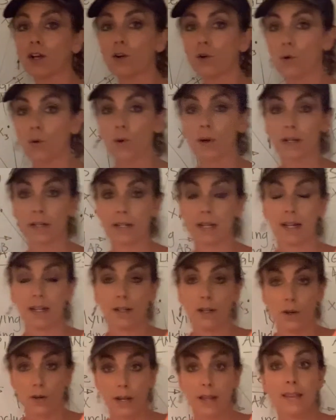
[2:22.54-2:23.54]
coordinate,
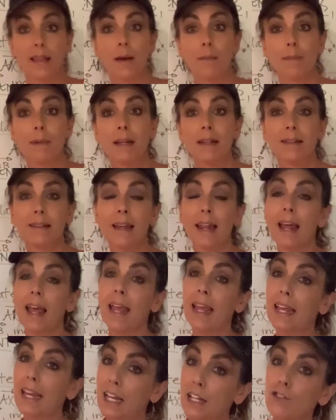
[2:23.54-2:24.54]
okay? That means that
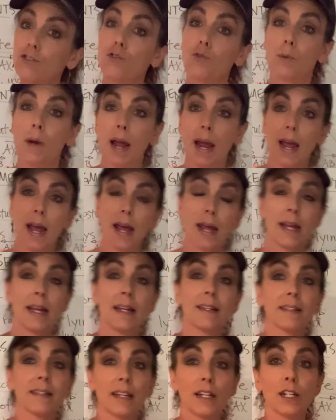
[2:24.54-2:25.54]
each ray
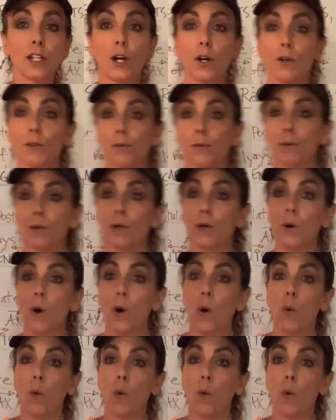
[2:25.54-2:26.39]
is going to go through